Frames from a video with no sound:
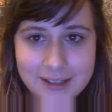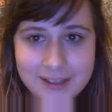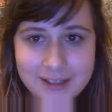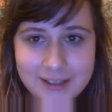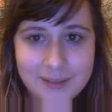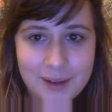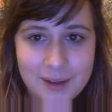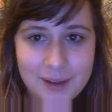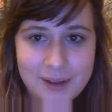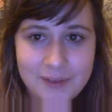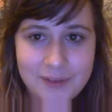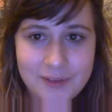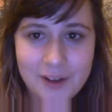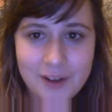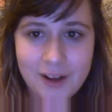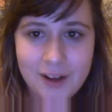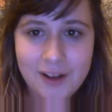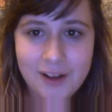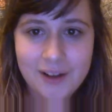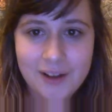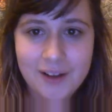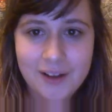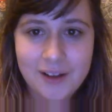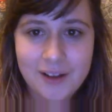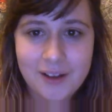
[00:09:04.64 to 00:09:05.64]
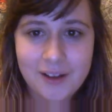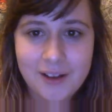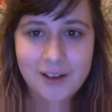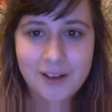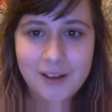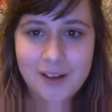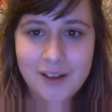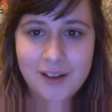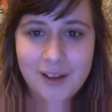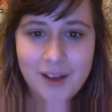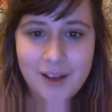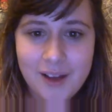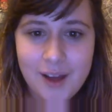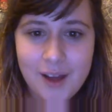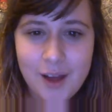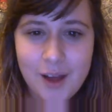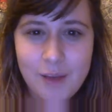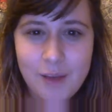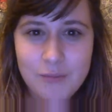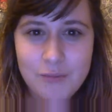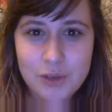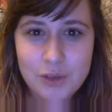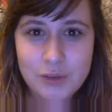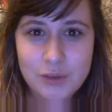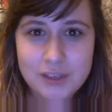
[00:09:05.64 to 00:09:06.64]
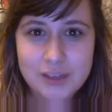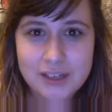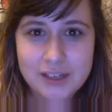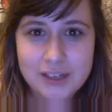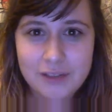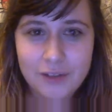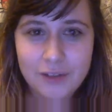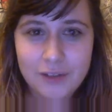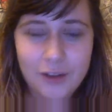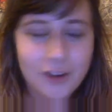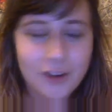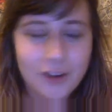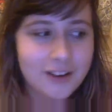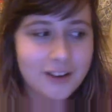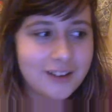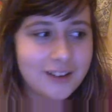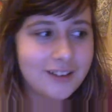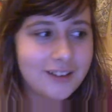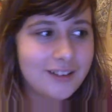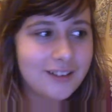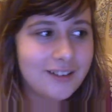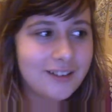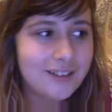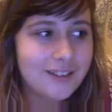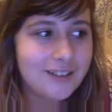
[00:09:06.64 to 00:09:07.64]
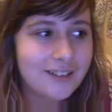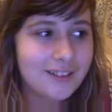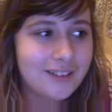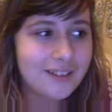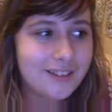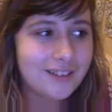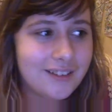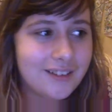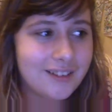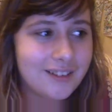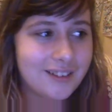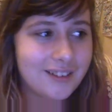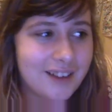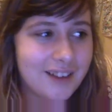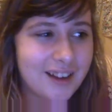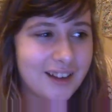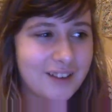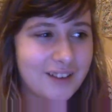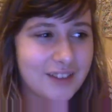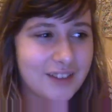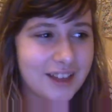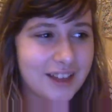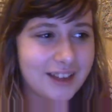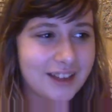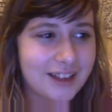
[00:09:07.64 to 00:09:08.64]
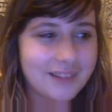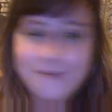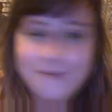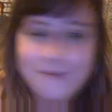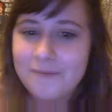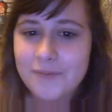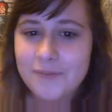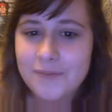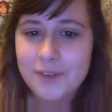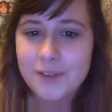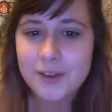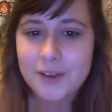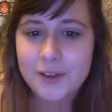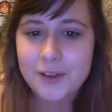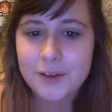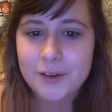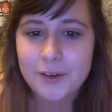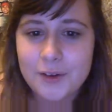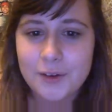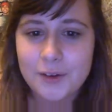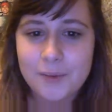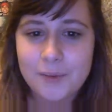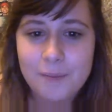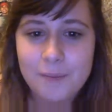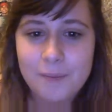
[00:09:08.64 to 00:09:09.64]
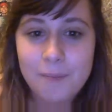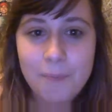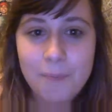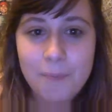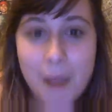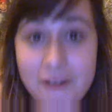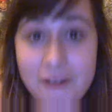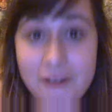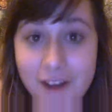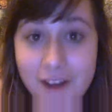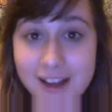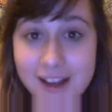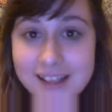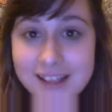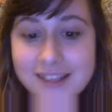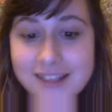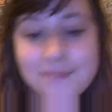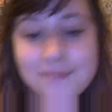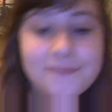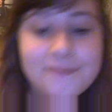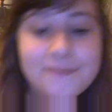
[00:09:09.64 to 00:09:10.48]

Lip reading: That's why you've got a music vlog kind of thing. Cool. Bye, friends!